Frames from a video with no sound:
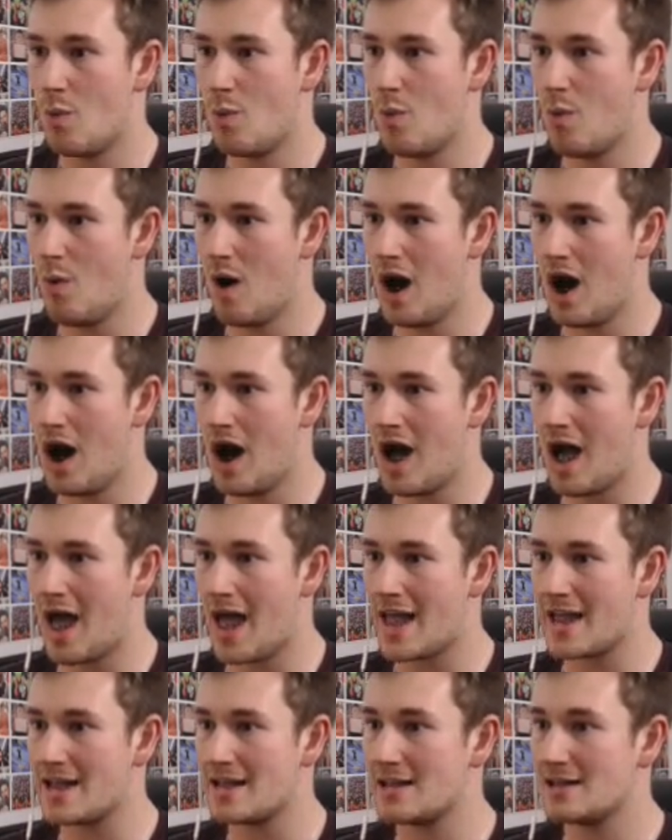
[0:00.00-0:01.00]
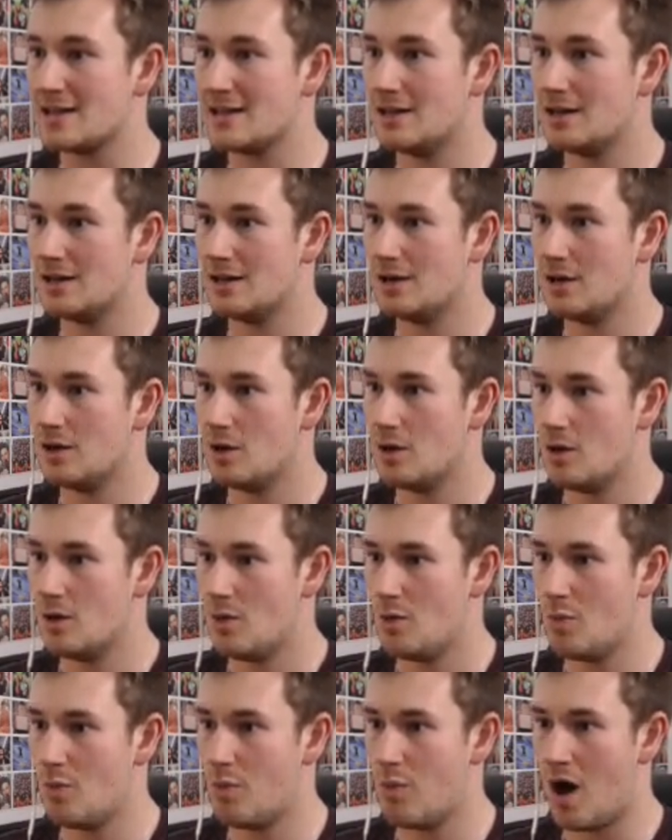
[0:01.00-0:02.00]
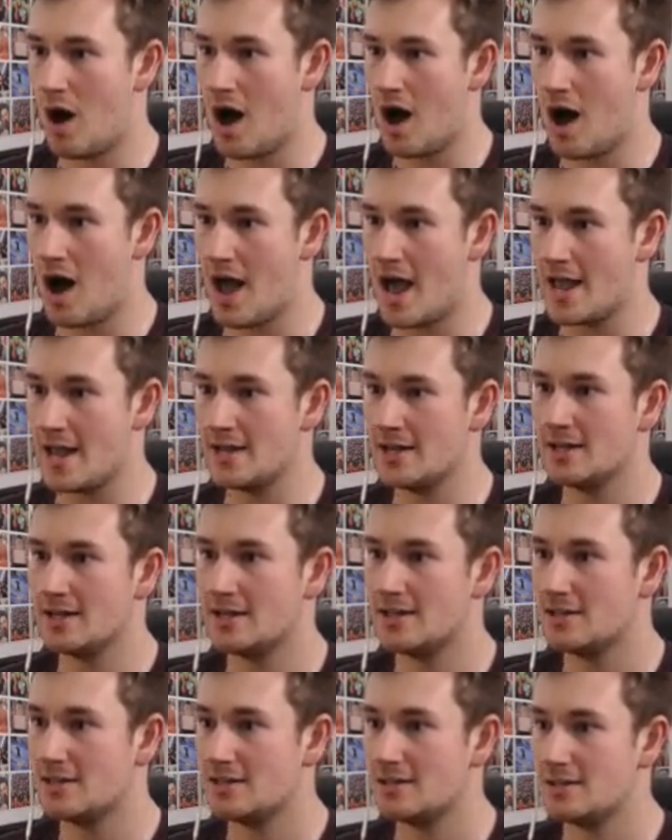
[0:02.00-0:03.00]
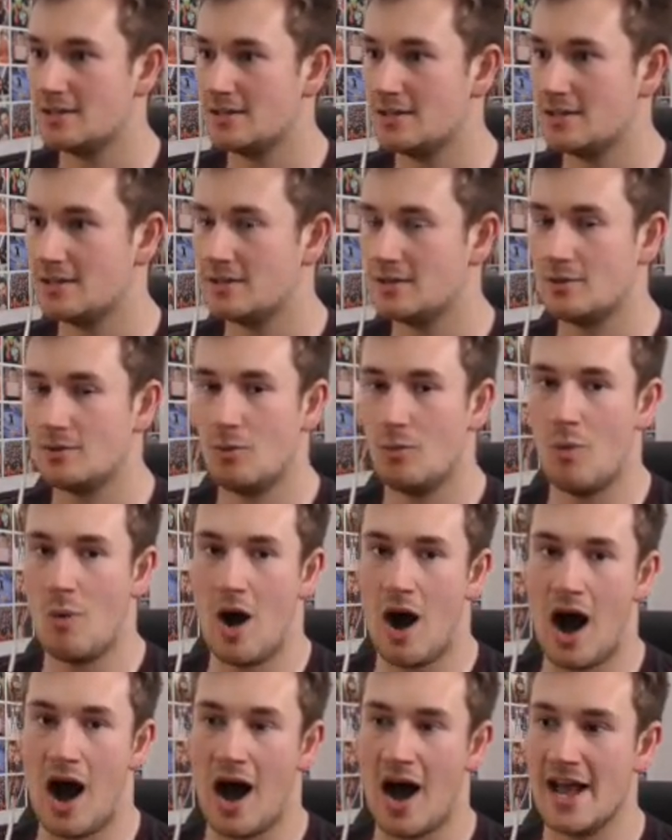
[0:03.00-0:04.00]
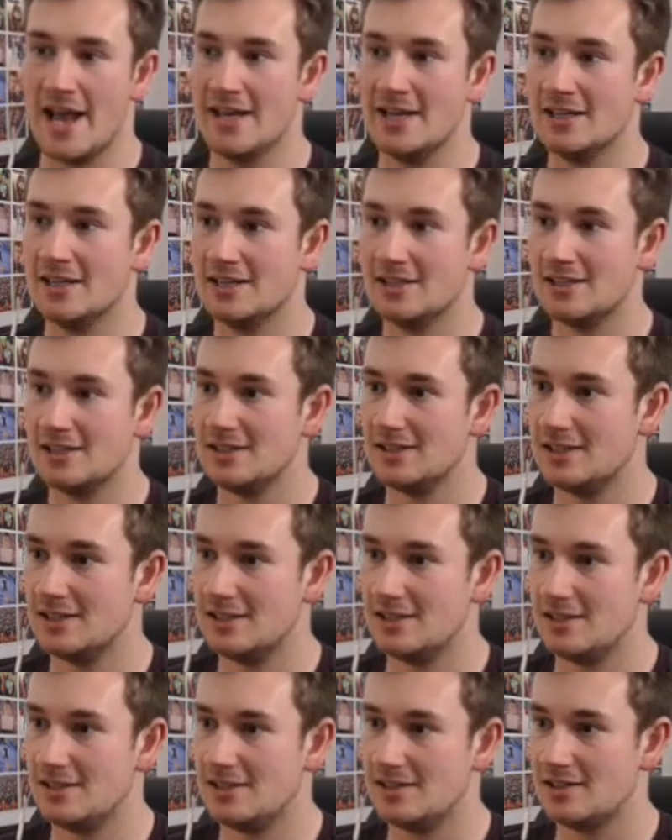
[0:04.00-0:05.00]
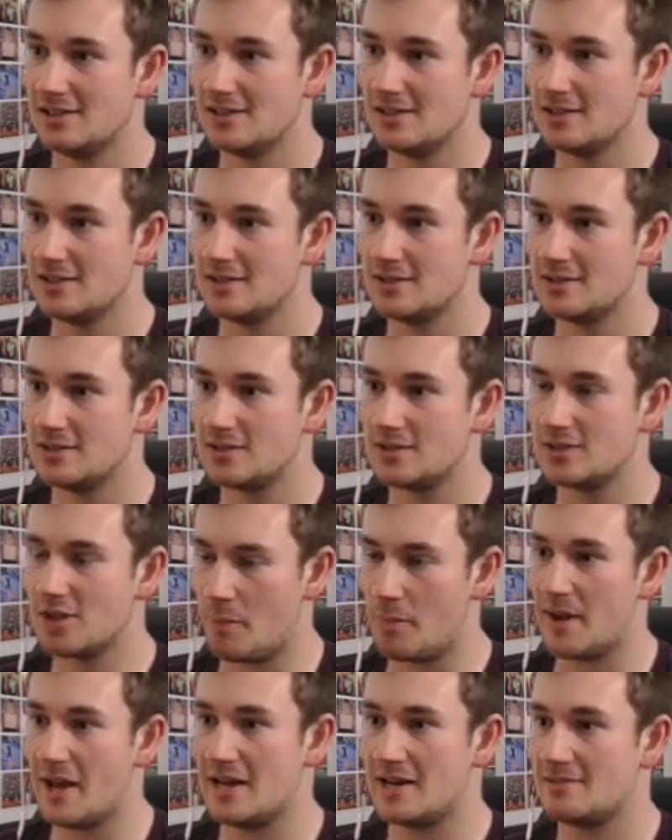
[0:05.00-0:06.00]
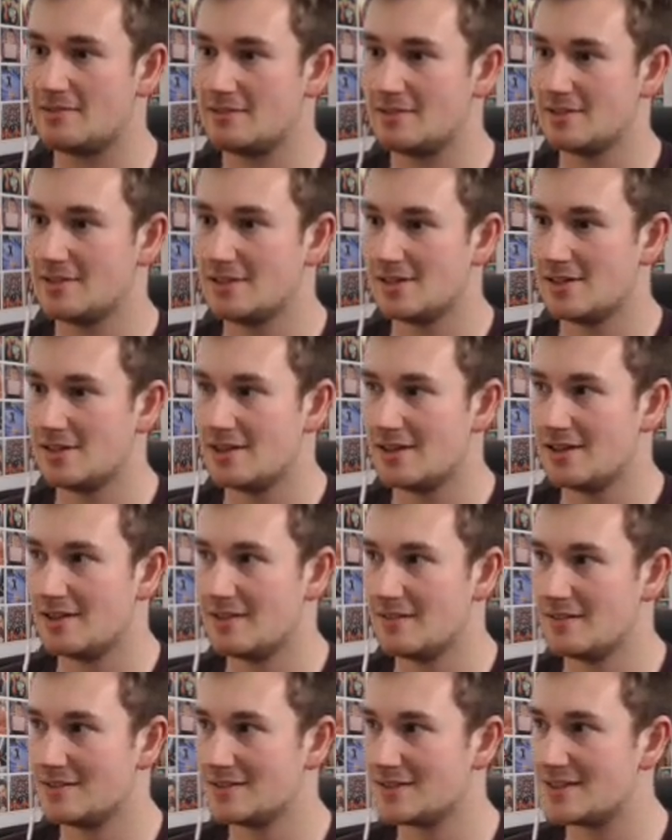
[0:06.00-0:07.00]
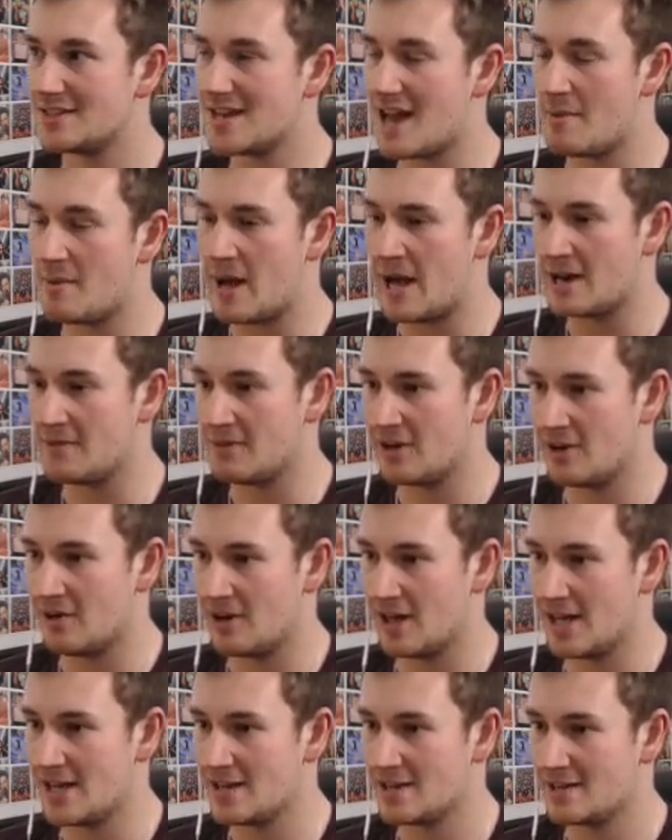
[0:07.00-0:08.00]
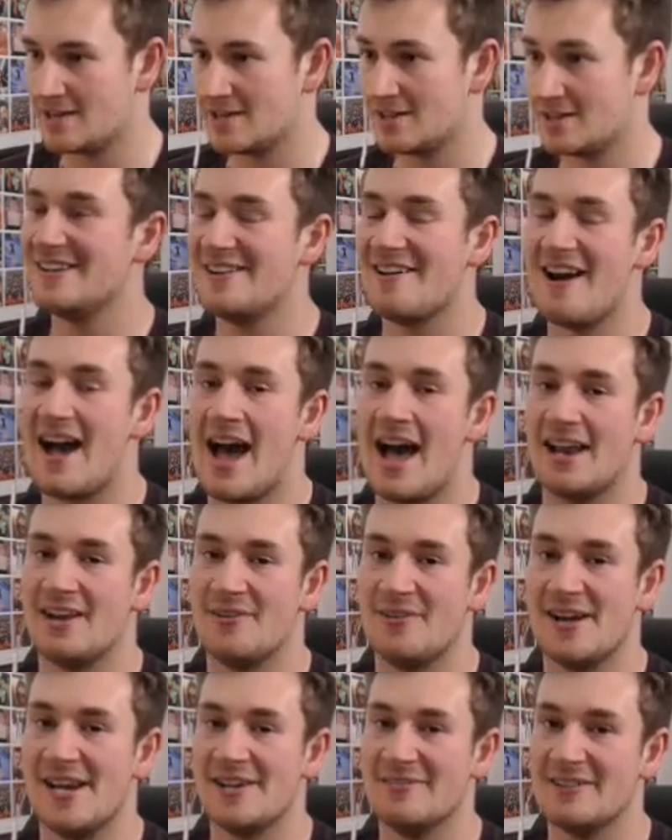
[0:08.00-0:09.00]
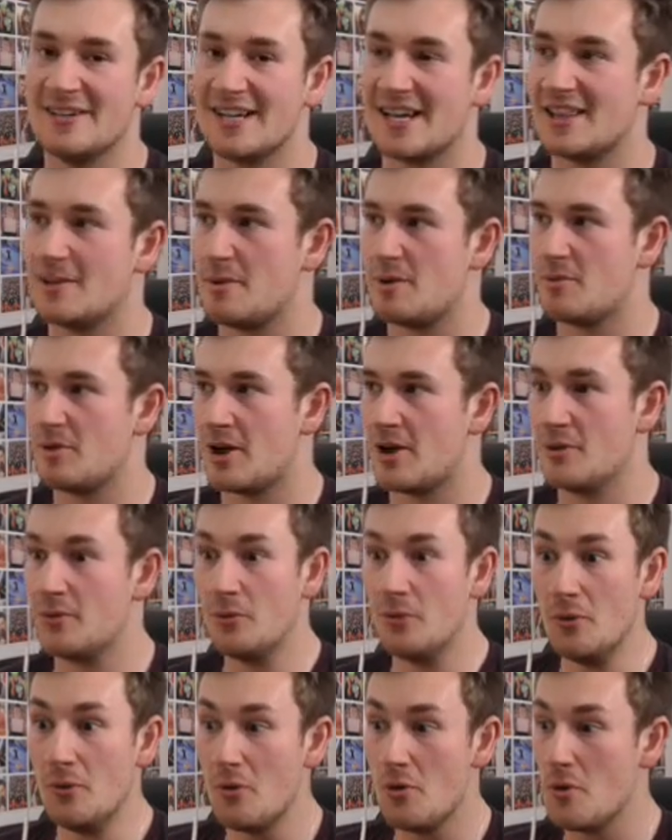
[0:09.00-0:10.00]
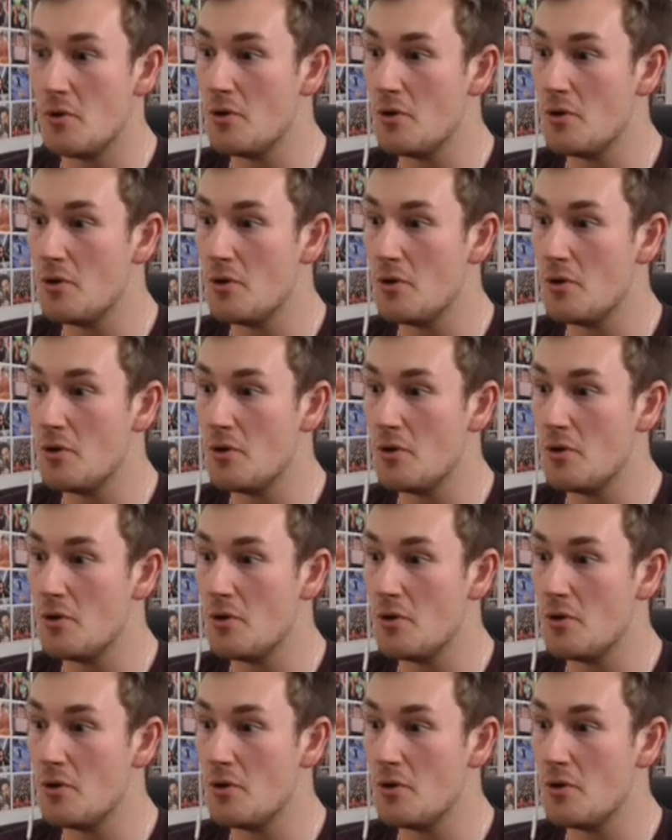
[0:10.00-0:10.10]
Why? Why? Why? Stop it. Snap out of it, Ollie. You know at Halloween when you get the people going,